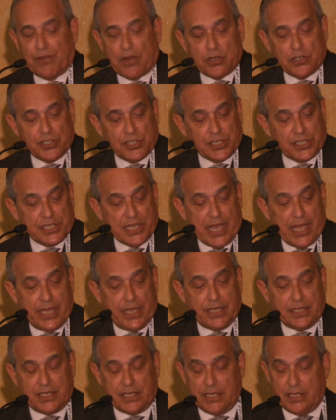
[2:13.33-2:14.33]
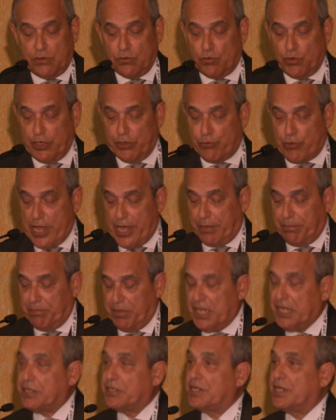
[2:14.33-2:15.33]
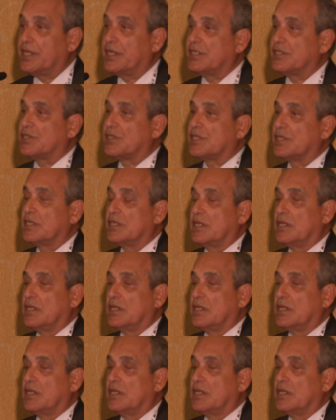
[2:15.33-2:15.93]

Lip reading: our society, we ran meetings